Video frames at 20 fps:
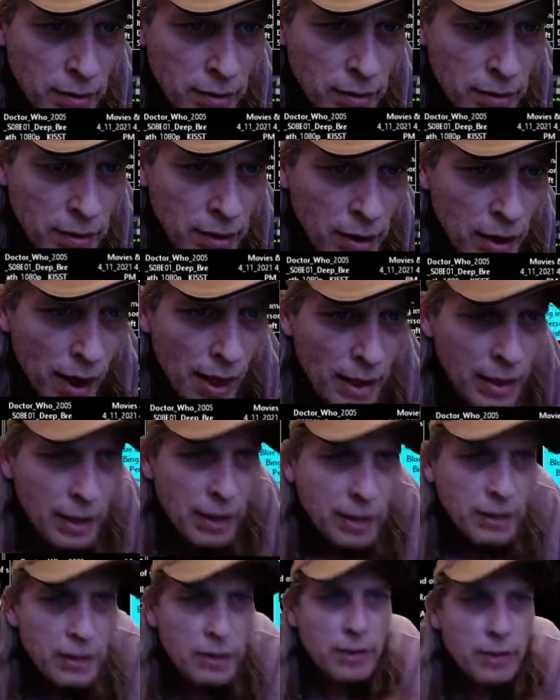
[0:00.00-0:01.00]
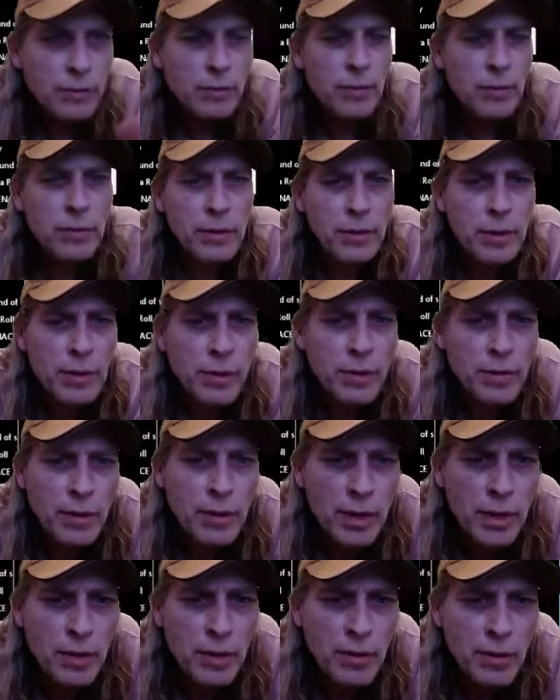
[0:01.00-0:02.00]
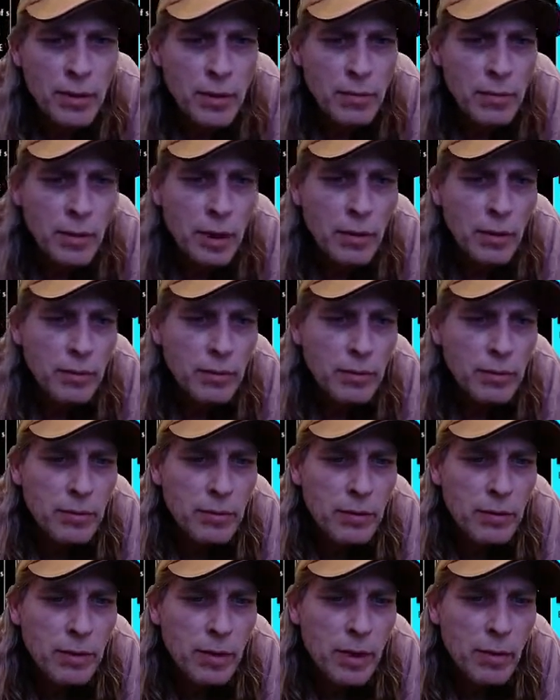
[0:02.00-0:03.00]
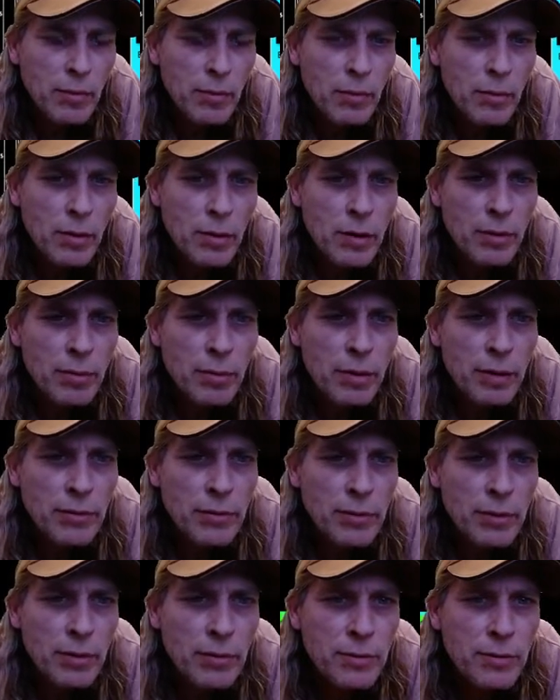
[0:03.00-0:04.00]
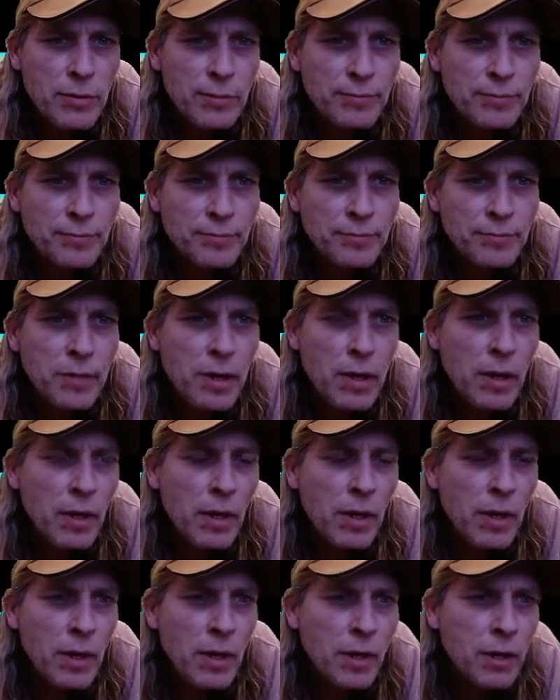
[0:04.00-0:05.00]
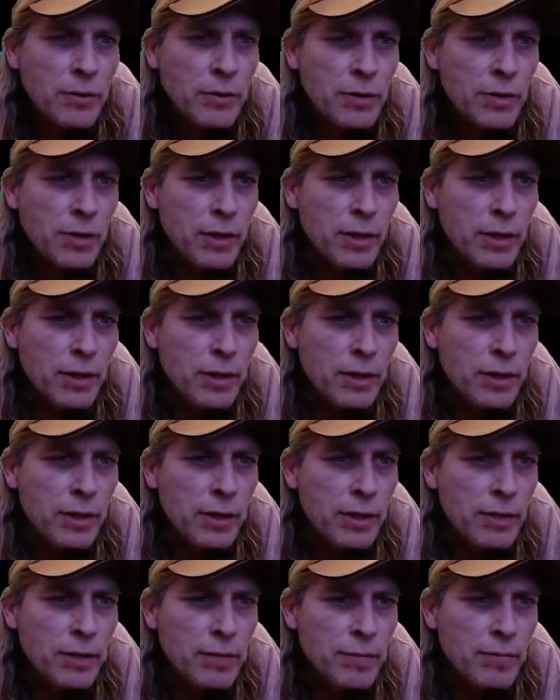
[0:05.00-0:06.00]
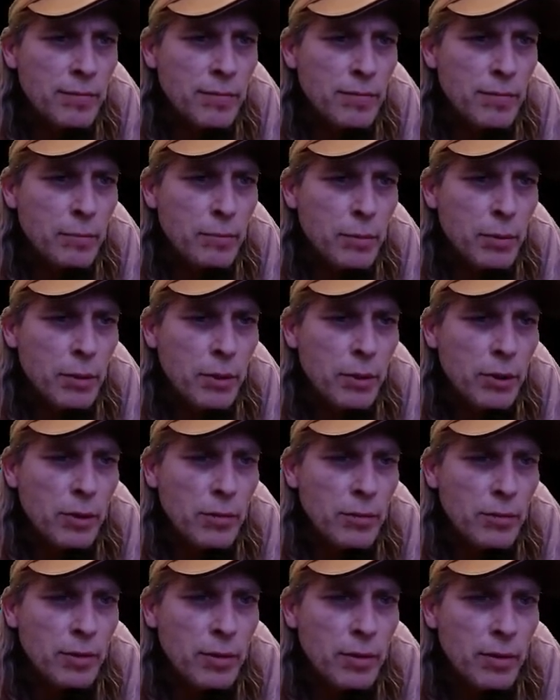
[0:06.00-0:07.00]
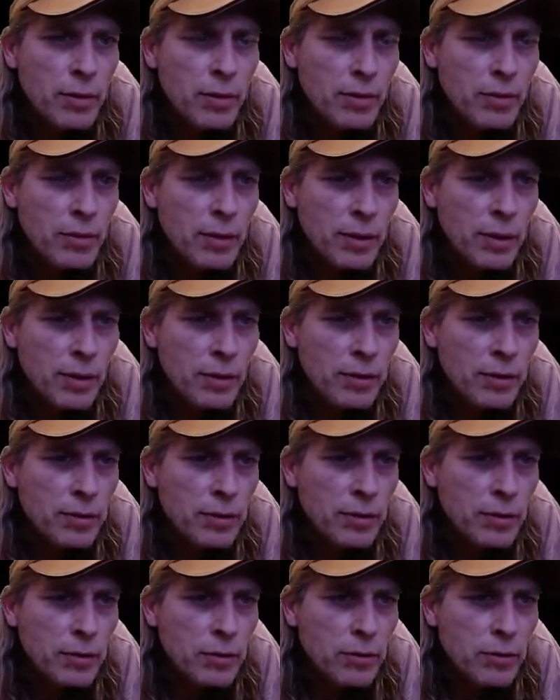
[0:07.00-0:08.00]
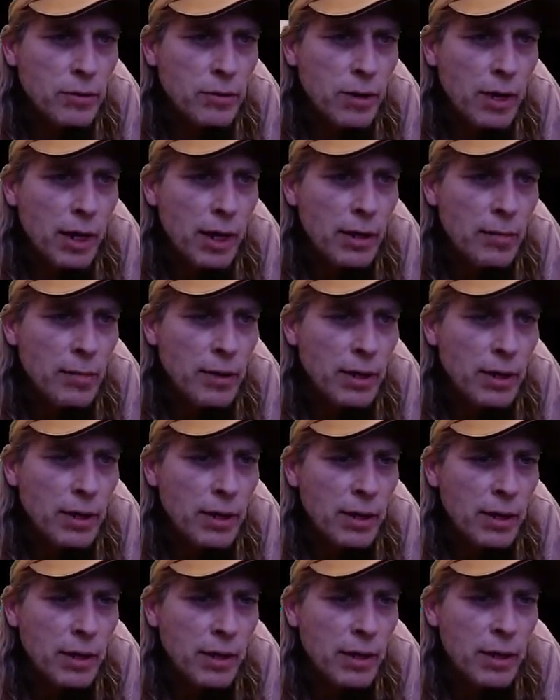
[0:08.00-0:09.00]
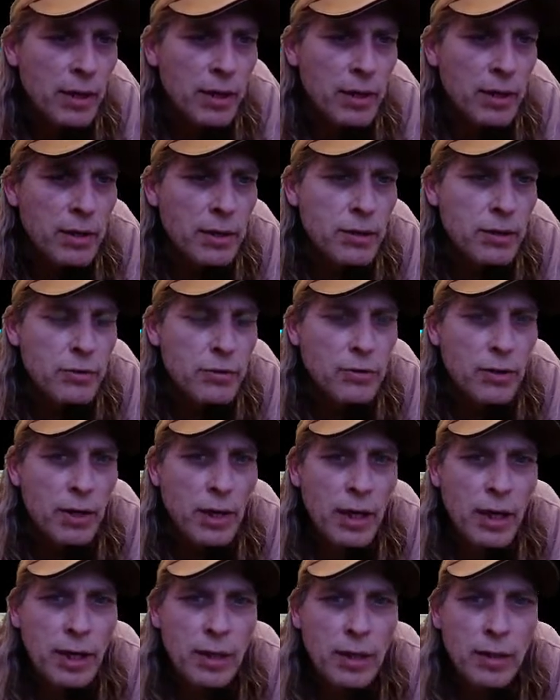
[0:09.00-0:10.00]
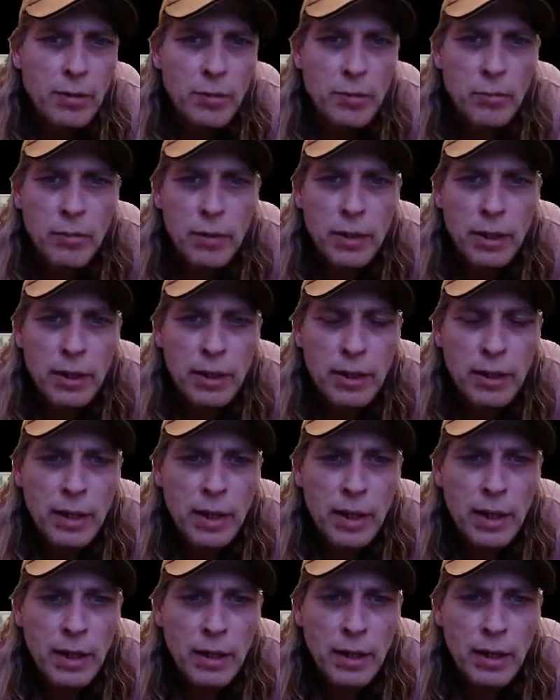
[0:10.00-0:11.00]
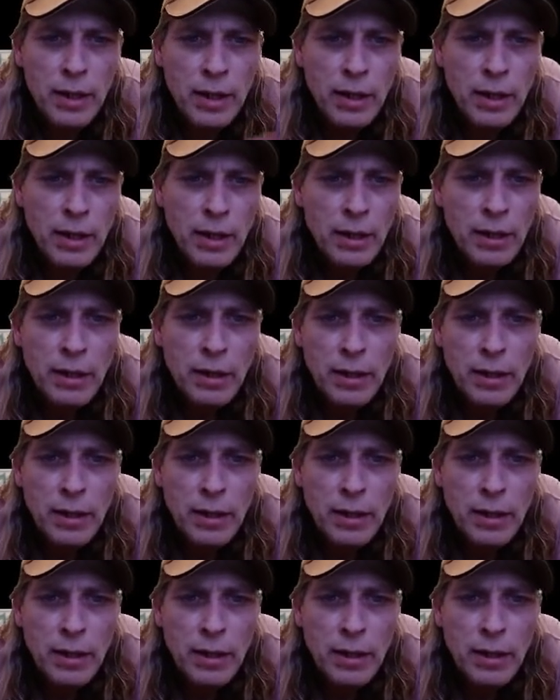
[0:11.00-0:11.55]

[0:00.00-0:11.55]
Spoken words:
yeah, I like this one anyway. I've been wanting to mess with this one. Alright, so there it is. Boom. Well, you grab it, drag it, bring it down here.